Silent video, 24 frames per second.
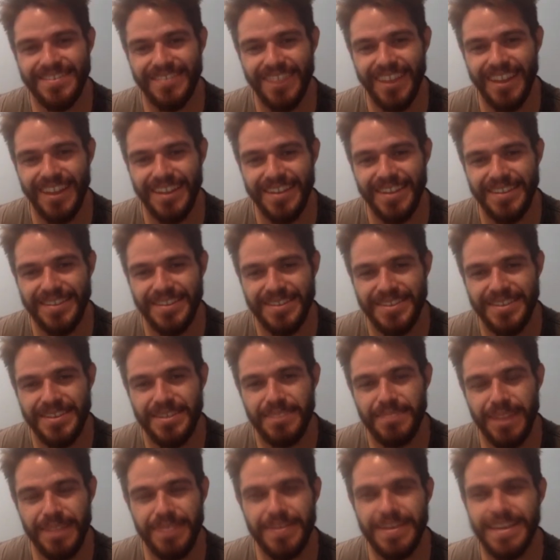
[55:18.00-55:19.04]
Right
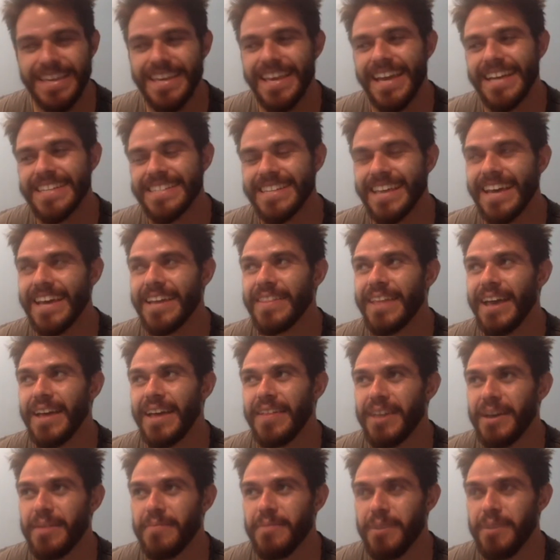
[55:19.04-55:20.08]
but I think he has that
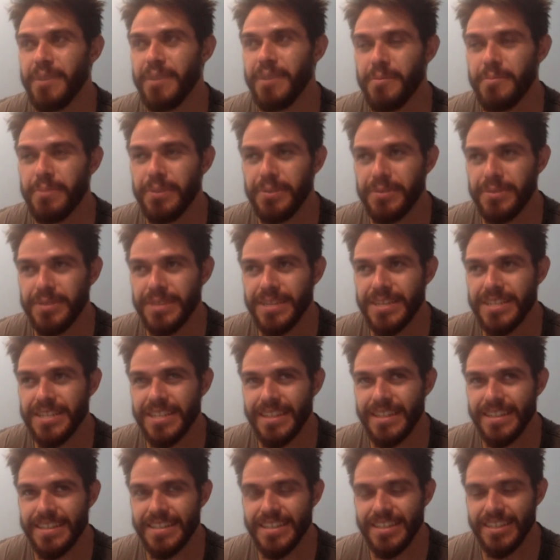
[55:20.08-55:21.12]
that that ability
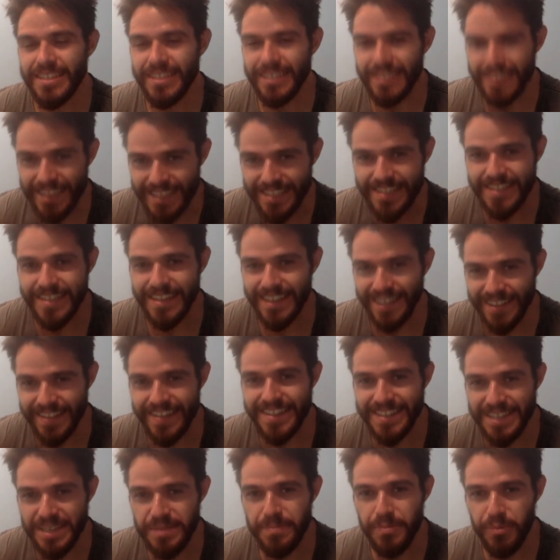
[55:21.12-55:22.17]
to to listen in the
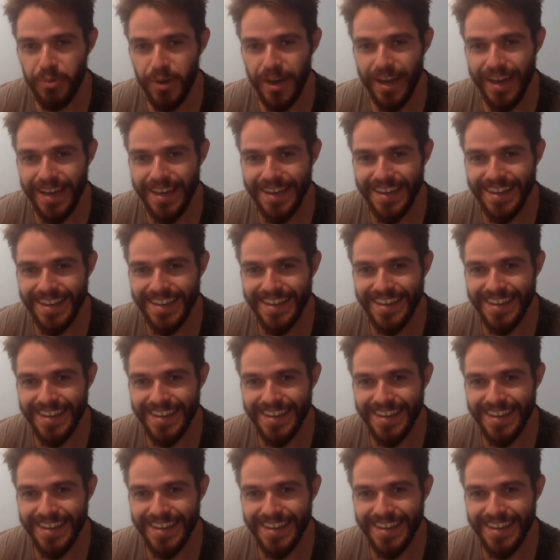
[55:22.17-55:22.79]
deep way. Yes.